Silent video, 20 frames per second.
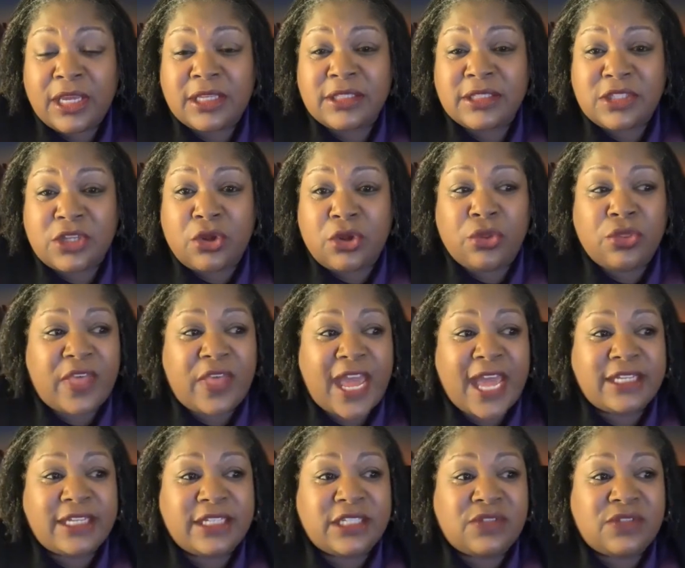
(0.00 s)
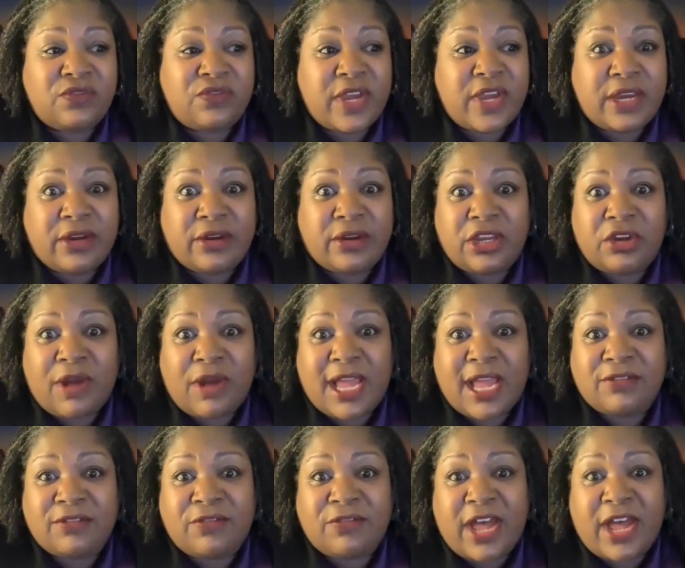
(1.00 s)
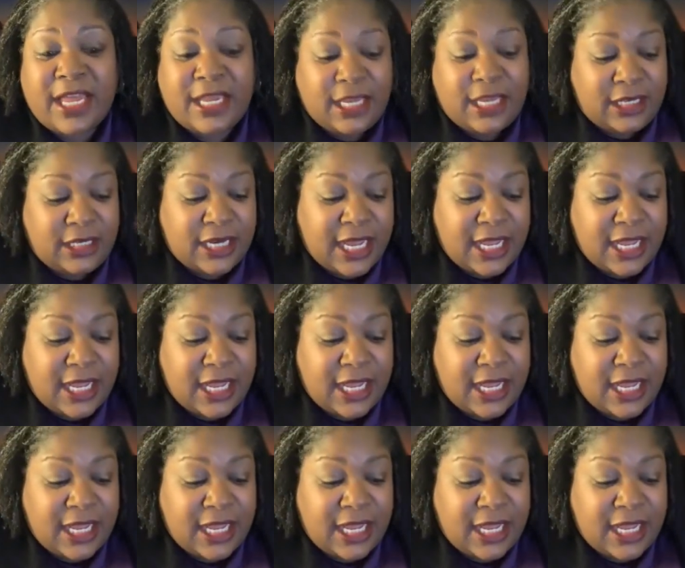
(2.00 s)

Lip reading: So that is very gratifying.